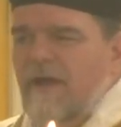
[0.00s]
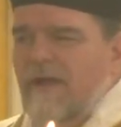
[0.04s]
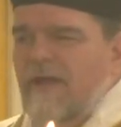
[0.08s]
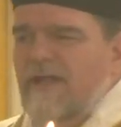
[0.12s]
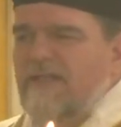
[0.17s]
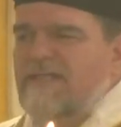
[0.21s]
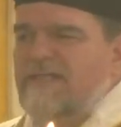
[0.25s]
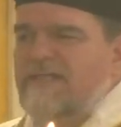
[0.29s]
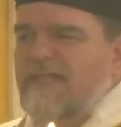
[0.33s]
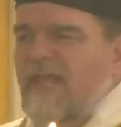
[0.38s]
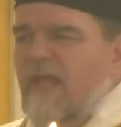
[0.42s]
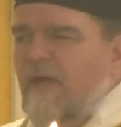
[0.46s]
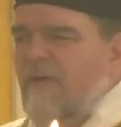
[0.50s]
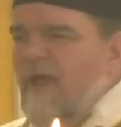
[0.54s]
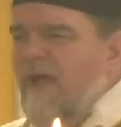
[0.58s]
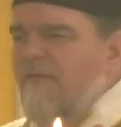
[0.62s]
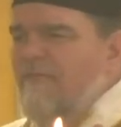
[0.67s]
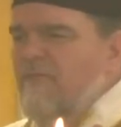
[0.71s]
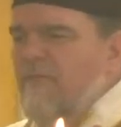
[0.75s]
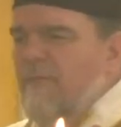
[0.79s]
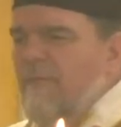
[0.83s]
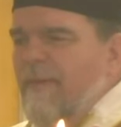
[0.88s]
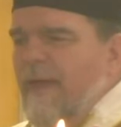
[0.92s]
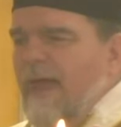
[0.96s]
Let's stay away
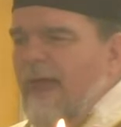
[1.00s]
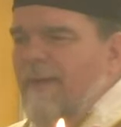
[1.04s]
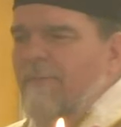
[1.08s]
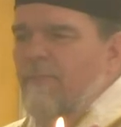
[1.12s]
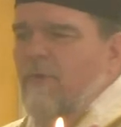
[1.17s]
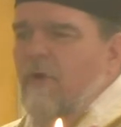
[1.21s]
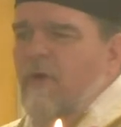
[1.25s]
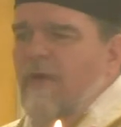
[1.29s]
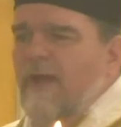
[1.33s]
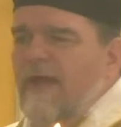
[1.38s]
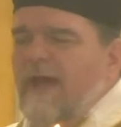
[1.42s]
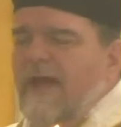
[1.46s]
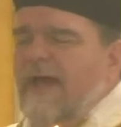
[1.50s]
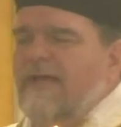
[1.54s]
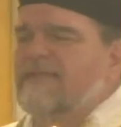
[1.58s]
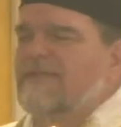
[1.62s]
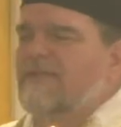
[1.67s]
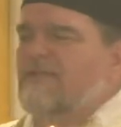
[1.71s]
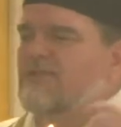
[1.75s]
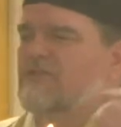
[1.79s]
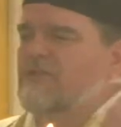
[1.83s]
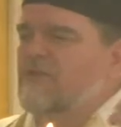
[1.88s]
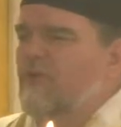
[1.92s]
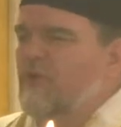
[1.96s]
from the bad moral acts
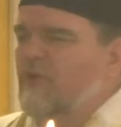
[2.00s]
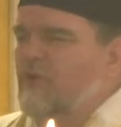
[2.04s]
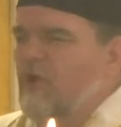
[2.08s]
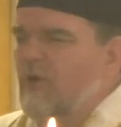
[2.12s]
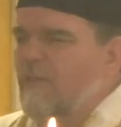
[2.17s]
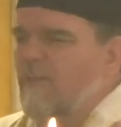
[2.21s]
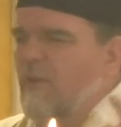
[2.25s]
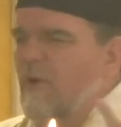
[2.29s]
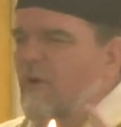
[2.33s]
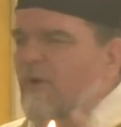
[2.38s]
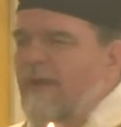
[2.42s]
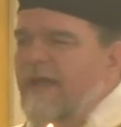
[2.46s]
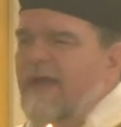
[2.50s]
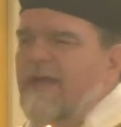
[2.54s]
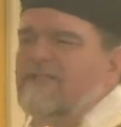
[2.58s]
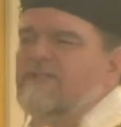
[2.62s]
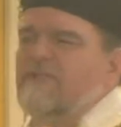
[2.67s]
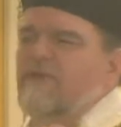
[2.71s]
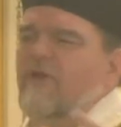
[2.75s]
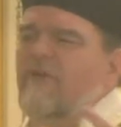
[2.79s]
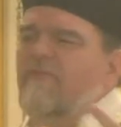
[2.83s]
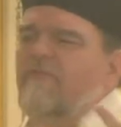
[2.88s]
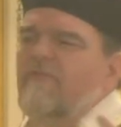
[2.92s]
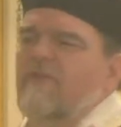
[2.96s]
and let's do the good moral acts
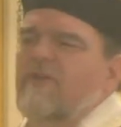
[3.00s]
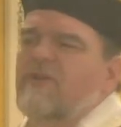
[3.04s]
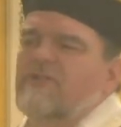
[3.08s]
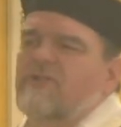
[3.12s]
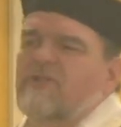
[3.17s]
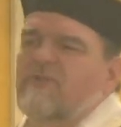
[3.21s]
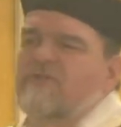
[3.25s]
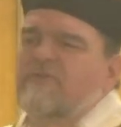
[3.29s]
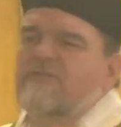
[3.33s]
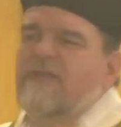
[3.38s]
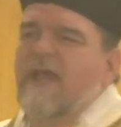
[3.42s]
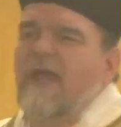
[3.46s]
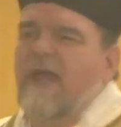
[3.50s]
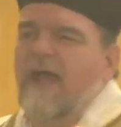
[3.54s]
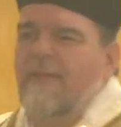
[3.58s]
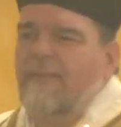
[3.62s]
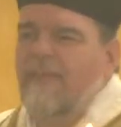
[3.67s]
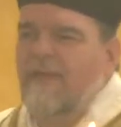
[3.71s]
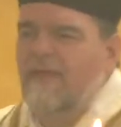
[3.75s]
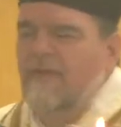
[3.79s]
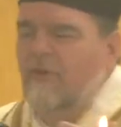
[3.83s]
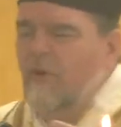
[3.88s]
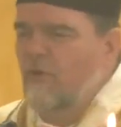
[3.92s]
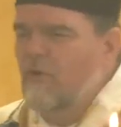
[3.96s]
called virtues,
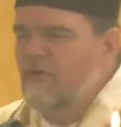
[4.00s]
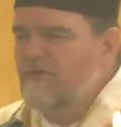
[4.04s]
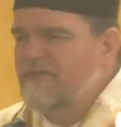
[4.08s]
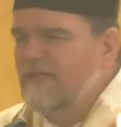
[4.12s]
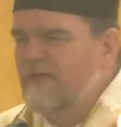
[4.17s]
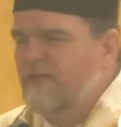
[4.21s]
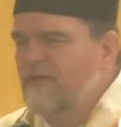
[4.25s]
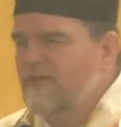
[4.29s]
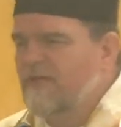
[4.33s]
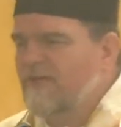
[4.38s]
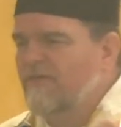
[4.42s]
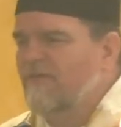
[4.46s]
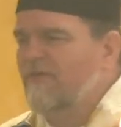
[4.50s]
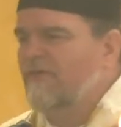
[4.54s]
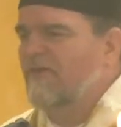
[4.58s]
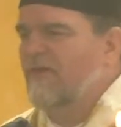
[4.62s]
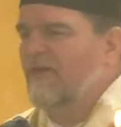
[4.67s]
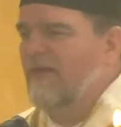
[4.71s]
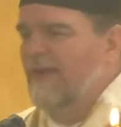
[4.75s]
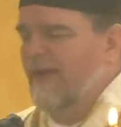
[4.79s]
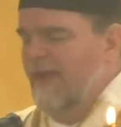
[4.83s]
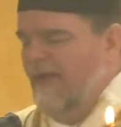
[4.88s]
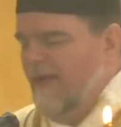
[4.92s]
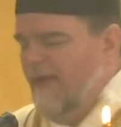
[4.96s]
and then the whole secunda
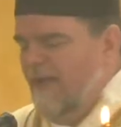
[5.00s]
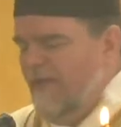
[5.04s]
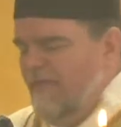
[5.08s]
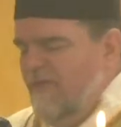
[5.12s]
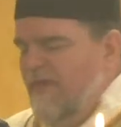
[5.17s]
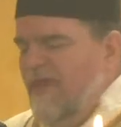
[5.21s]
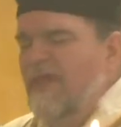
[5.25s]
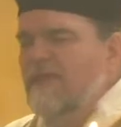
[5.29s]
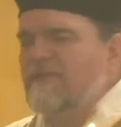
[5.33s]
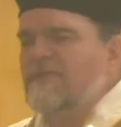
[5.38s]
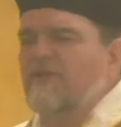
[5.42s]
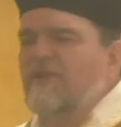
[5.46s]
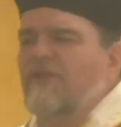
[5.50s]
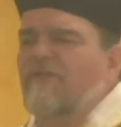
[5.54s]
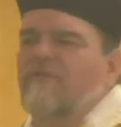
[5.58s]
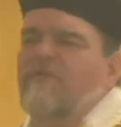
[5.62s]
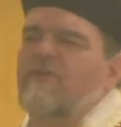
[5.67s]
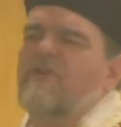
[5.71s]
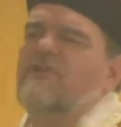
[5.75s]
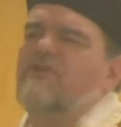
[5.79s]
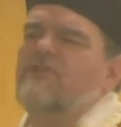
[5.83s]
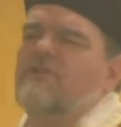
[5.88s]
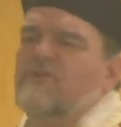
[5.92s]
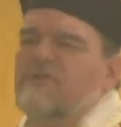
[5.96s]
secundae. These are the
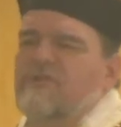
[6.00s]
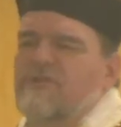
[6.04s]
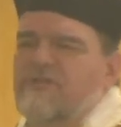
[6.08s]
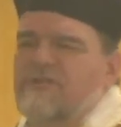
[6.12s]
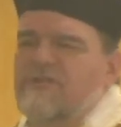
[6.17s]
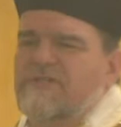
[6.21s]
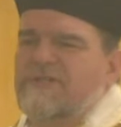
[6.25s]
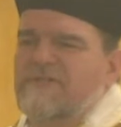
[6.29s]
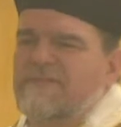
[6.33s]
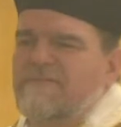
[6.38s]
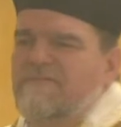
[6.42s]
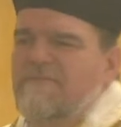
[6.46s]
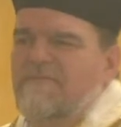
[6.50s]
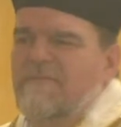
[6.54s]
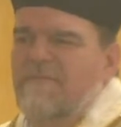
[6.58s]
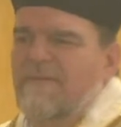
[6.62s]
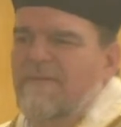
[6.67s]
virtues.